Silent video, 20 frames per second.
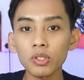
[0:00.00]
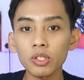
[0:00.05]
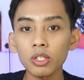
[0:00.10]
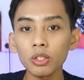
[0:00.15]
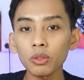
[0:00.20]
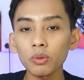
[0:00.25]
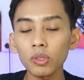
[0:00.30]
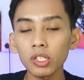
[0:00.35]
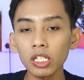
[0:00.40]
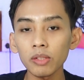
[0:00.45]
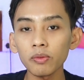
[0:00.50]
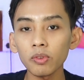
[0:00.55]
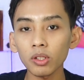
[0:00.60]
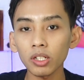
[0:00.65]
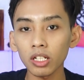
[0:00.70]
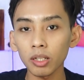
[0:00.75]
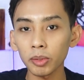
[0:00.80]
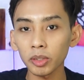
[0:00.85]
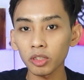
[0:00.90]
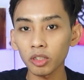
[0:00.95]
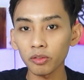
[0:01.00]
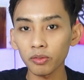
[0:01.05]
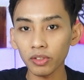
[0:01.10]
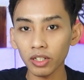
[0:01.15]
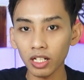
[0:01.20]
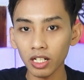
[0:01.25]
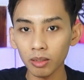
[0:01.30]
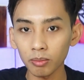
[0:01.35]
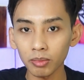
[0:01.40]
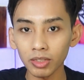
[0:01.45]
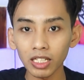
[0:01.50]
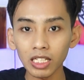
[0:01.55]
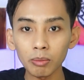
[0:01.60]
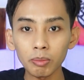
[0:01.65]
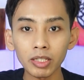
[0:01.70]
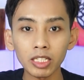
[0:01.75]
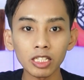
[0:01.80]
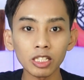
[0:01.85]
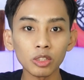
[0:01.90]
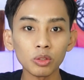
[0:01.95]
seen 24GB of RAM
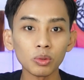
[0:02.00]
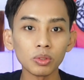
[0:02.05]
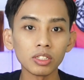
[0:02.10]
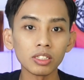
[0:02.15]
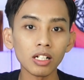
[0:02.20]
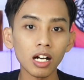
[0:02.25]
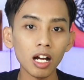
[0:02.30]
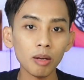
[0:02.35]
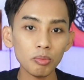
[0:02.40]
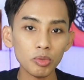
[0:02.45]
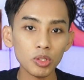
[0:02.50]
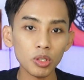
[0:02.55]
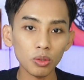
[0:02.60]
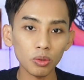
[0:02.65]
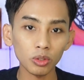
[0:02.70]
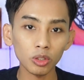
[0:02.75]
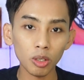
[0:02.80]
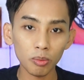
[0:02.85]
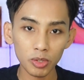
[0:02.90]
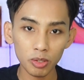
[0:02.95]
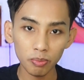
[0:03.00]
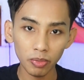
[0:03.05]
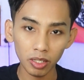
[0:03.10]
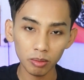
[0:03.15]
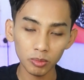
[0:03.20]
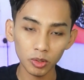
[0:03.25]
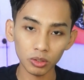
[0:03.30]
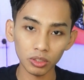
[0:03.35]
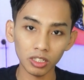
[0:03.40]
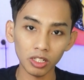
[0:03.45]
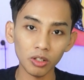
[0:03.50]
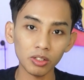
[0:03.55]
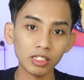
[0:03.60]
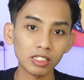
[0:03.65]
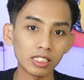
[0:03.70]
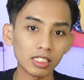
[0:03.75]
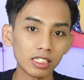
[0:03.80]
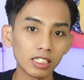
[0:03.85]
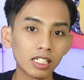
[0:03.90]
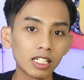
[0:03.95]
limited to the absolute top spec model
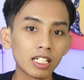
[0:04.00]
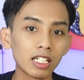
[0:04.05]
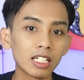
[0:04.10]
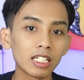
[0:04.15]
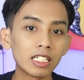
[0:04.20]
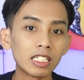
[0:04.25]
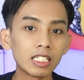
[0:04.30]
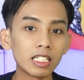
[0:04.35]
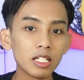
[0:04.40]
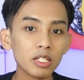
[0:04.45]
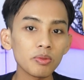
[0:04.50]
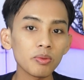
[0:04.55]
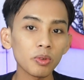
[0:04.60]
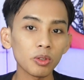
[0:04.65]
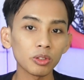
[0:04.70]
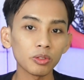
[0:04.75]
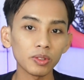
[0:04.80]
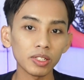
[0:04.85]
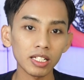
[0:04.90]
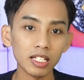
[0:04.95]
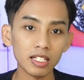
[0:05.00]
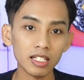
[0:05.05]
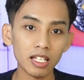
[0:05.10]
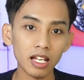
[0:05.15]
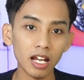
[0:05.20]
only, this phone release